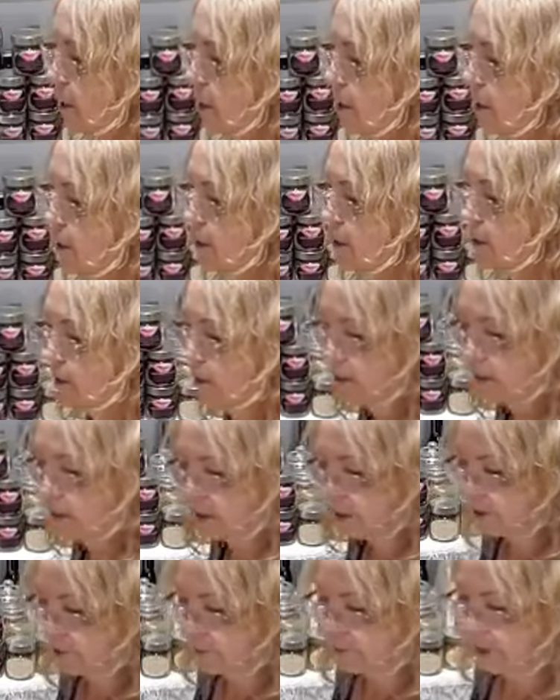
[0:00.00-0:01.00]
all, you
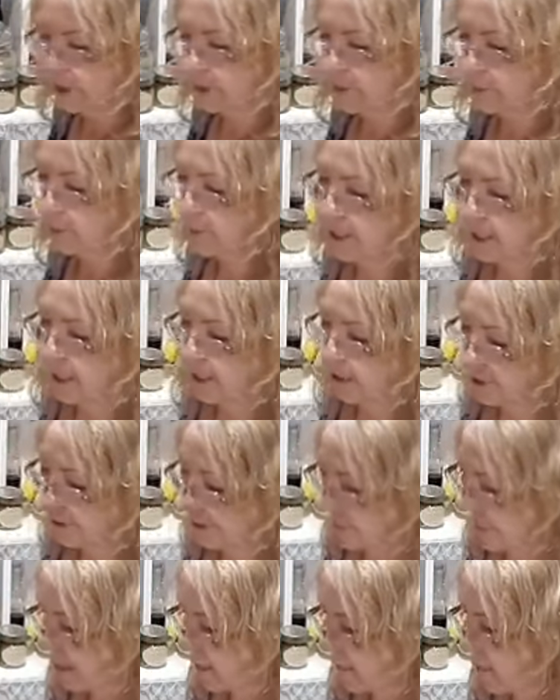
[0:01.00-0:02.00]
know, about potatoes
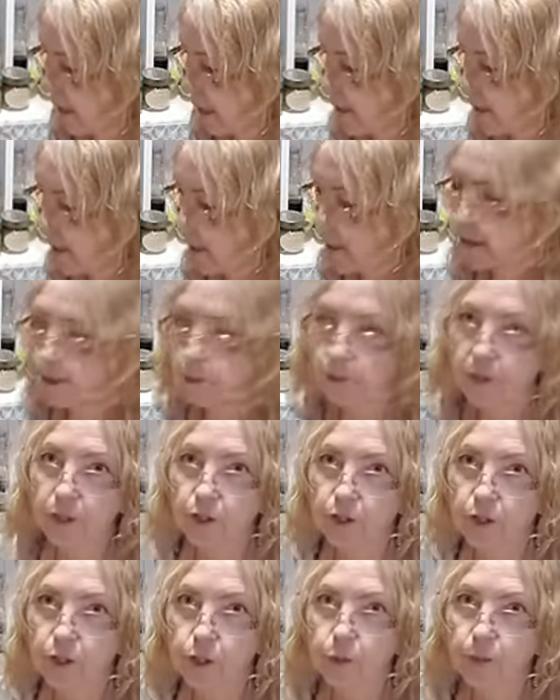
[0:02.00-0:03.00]
being fattening, it's what
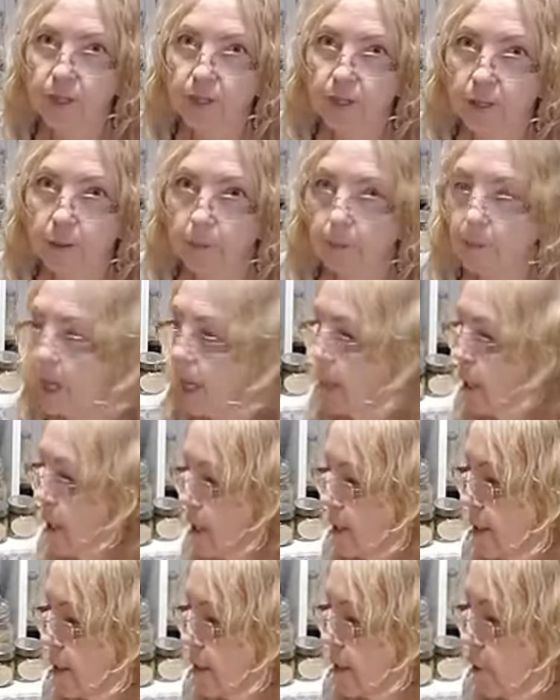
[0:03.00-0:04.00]
you do with them.
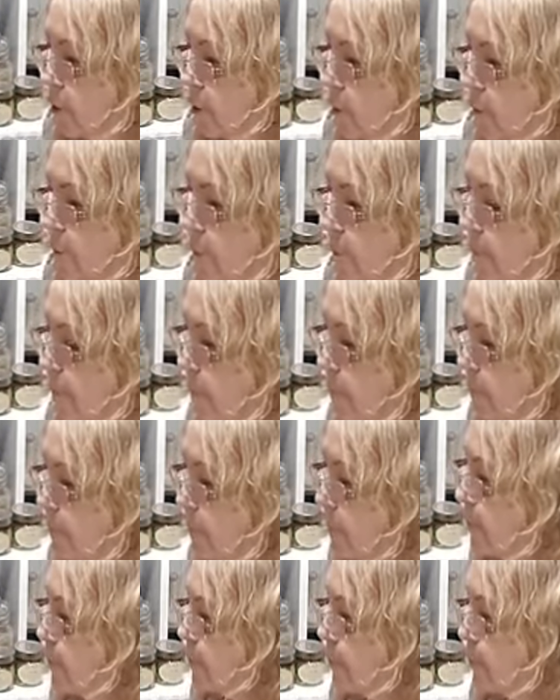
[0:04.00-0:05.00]
So
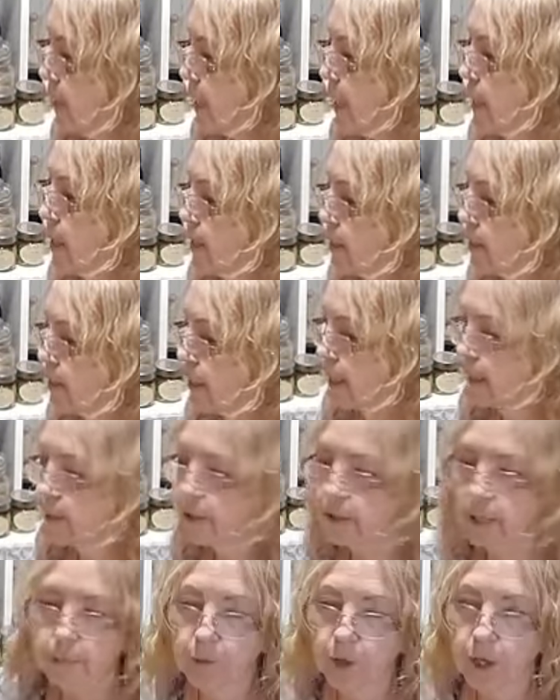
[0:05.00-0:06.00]
in this case,
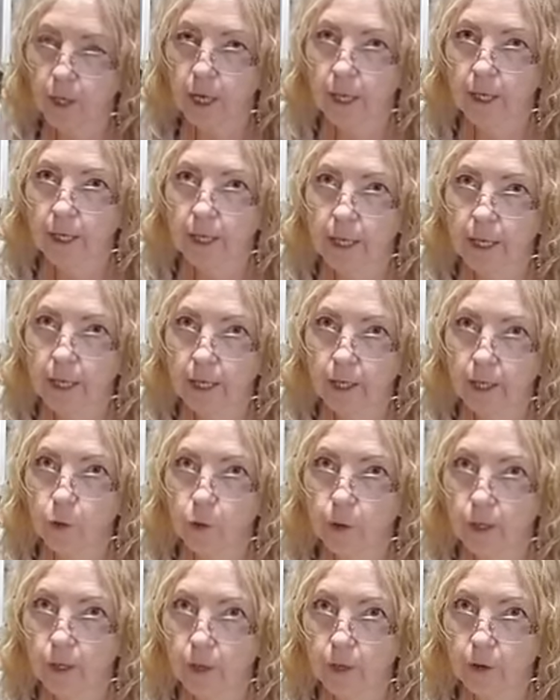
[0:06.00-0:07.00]
I'm not adding any
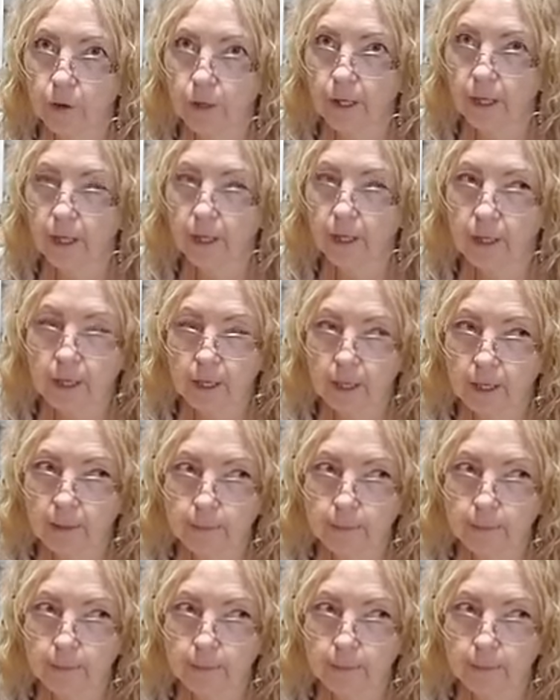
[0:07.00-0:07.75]
oil or any,